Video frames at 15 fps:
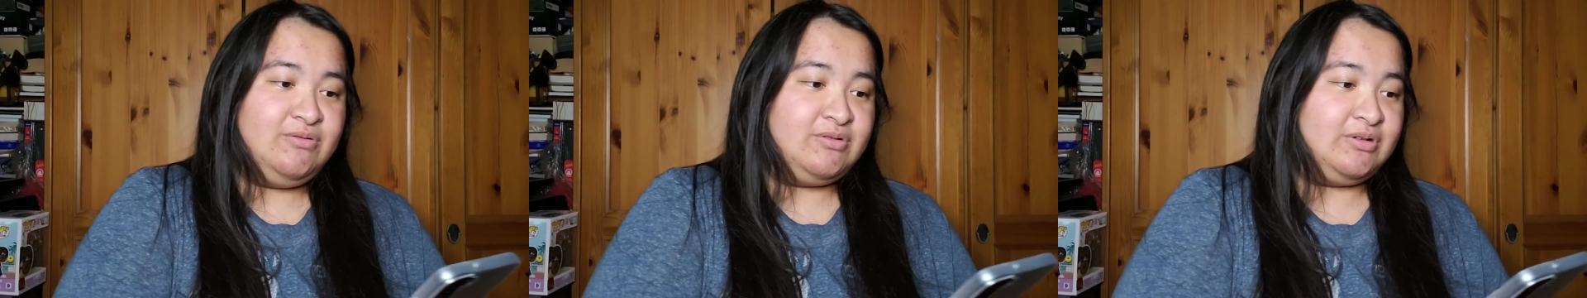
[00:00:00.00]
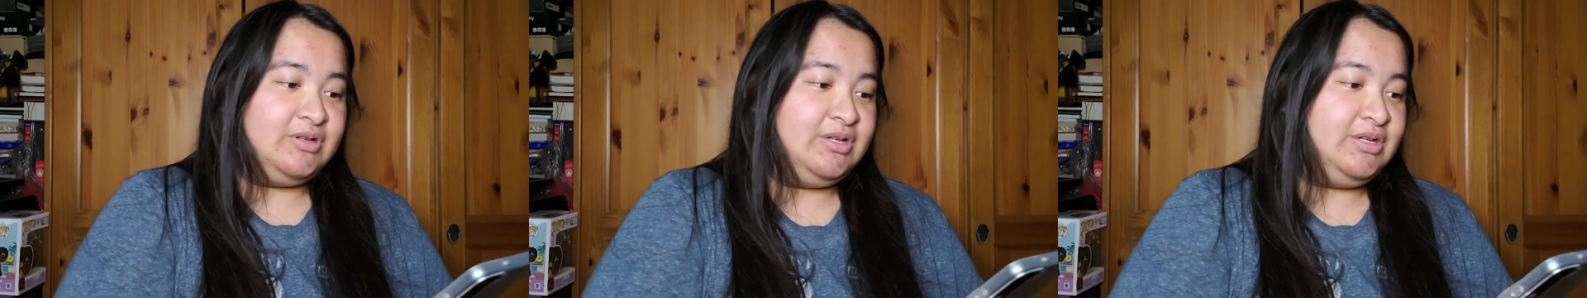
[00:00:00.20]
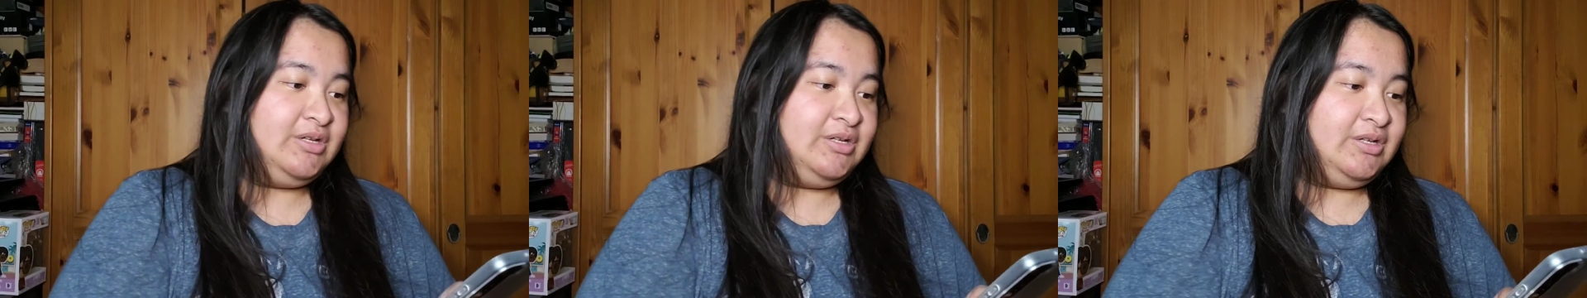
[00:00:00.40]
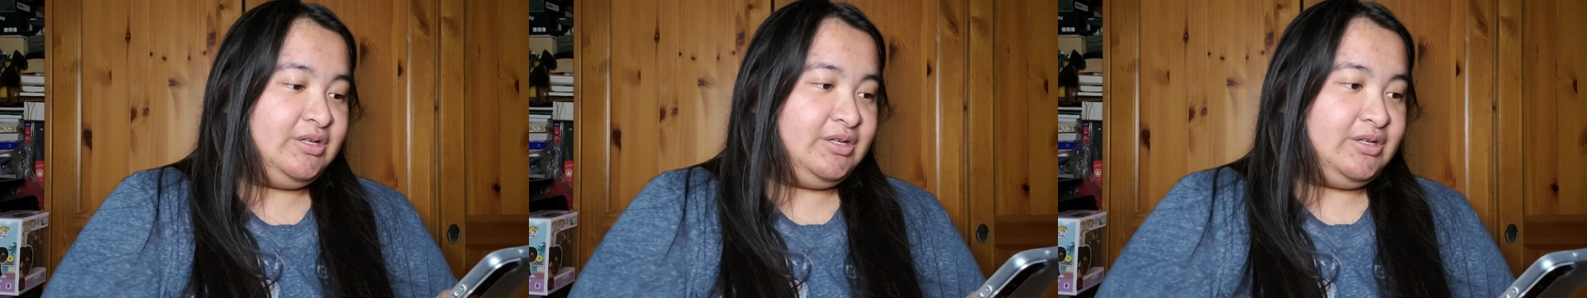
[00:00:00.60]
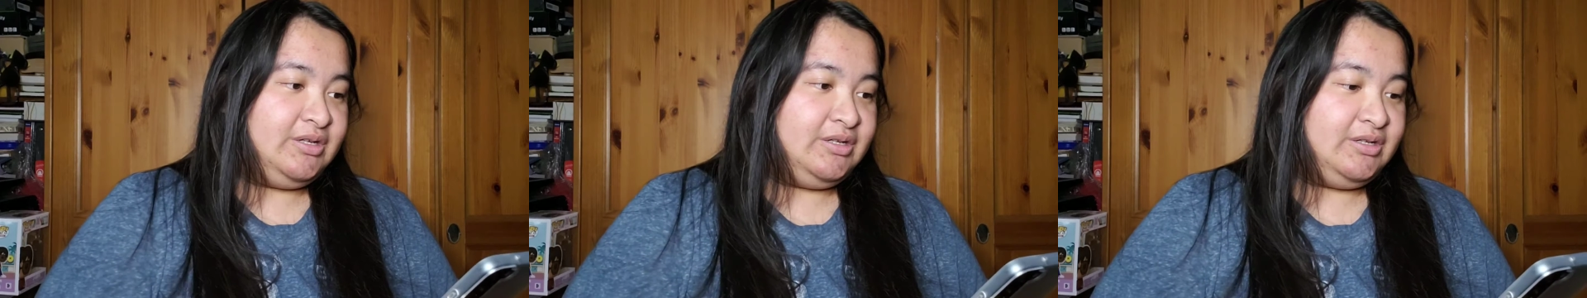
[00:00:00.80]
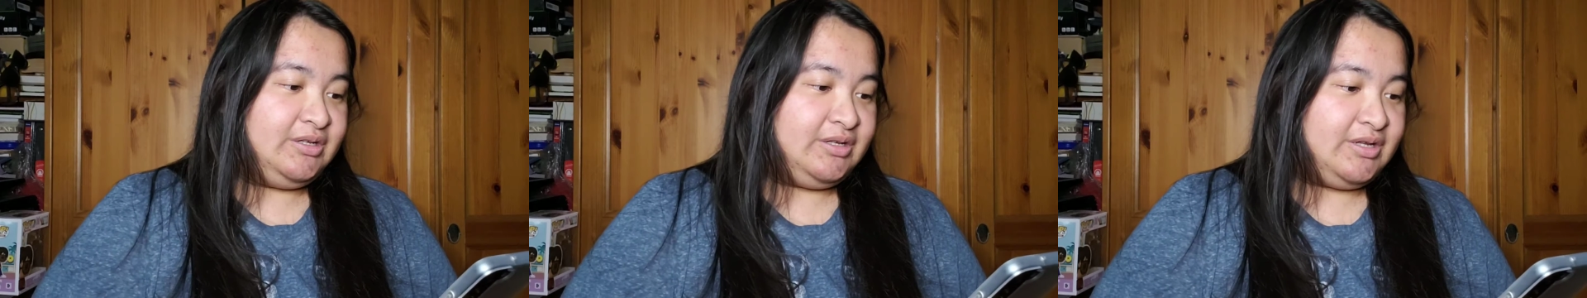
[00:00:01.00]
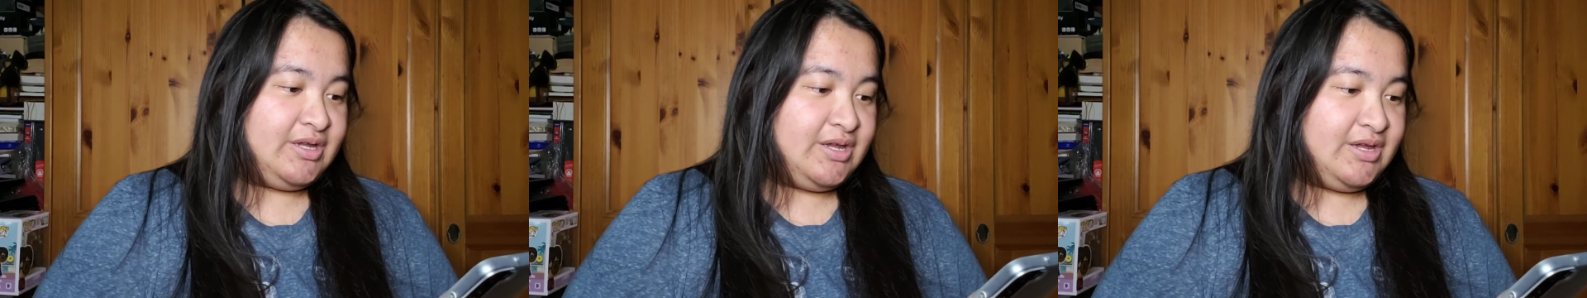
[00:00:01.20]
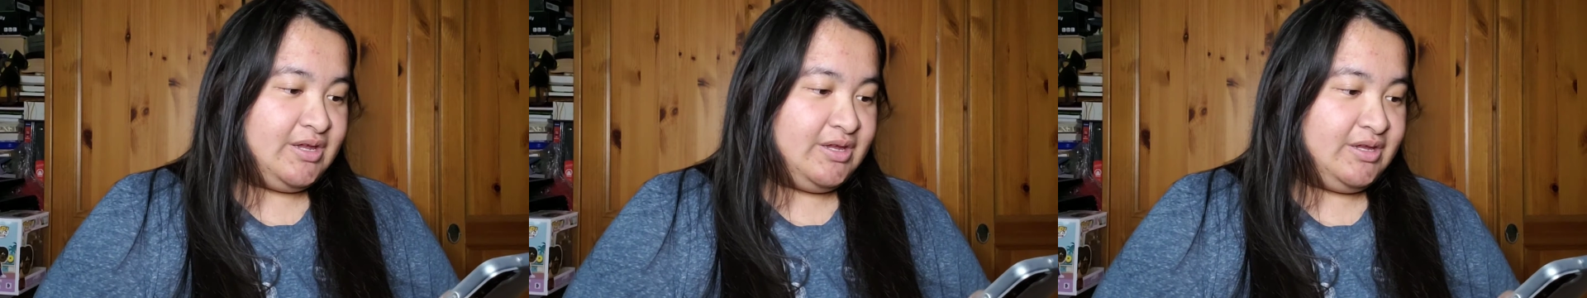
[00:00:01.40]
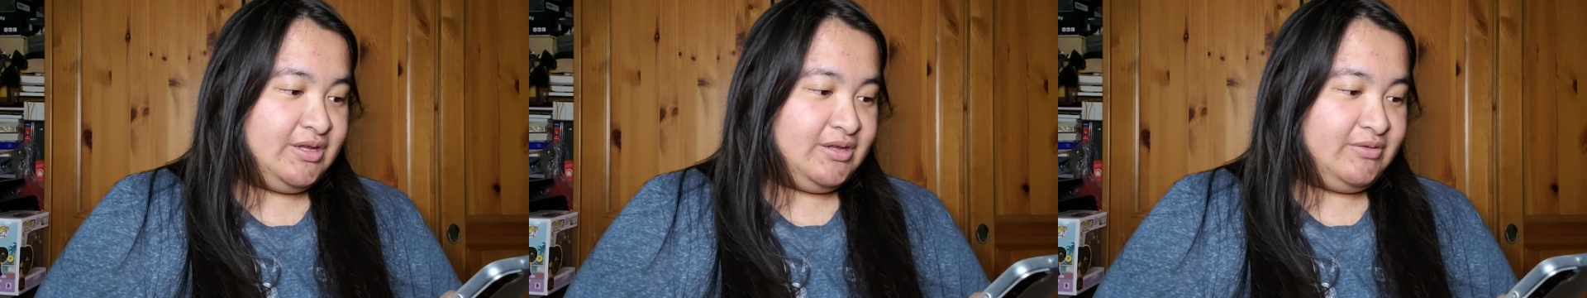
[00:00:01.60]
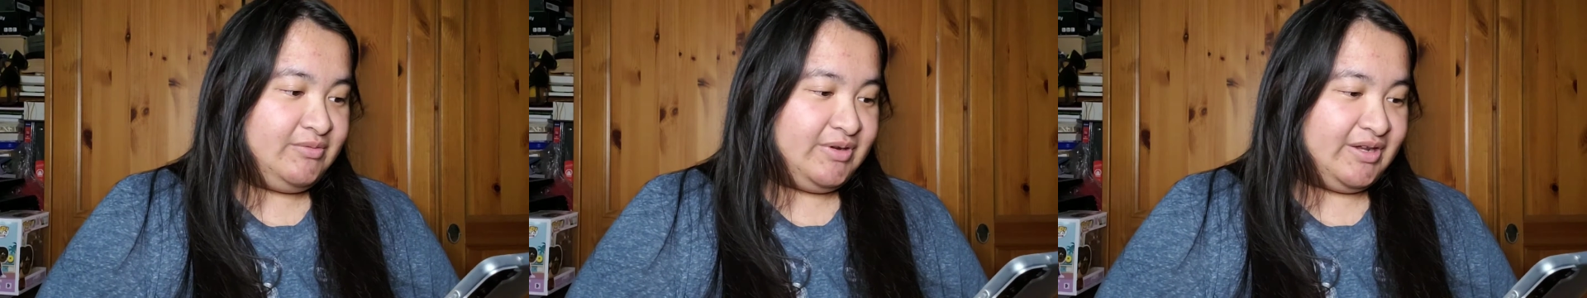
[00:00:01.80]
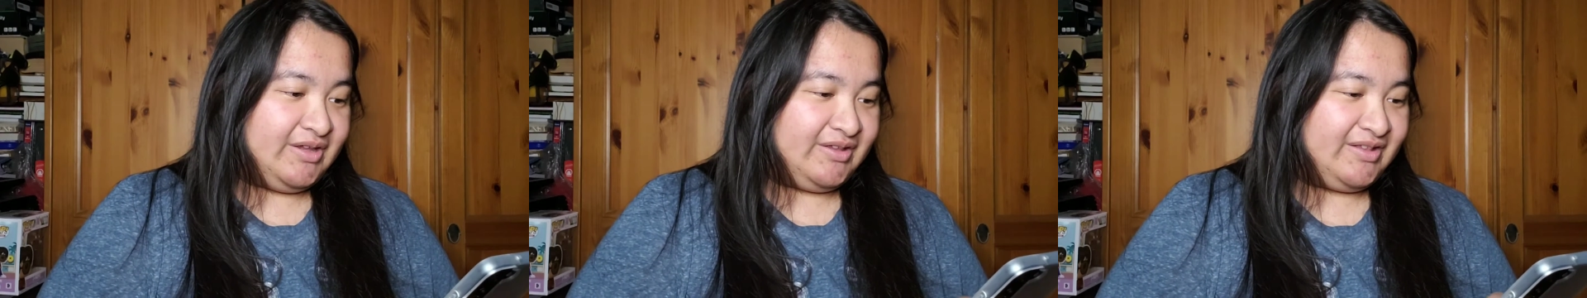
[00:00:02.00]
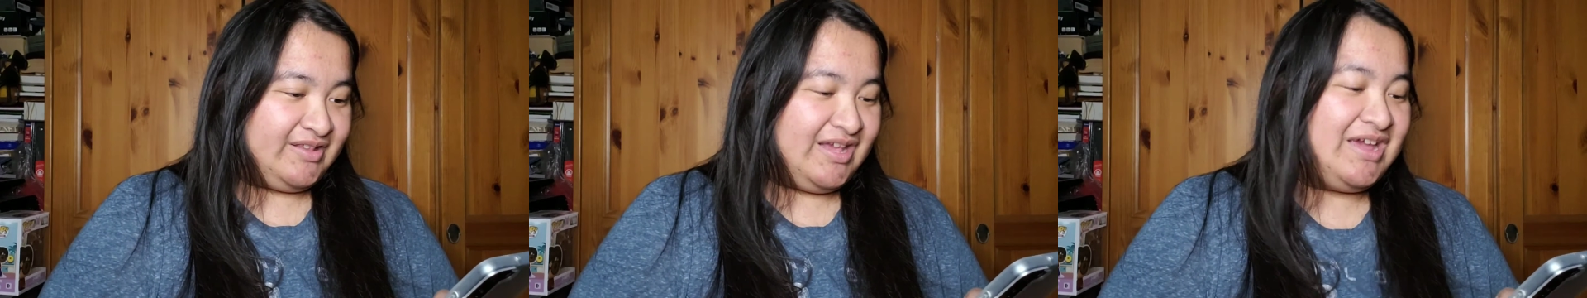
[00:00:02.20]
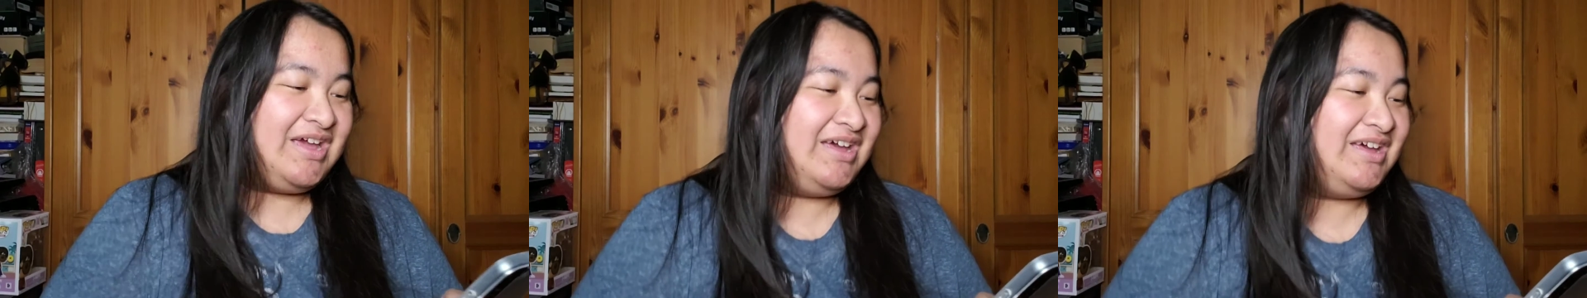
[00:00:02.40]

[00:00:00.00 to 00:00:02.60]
cool. Uh, what else?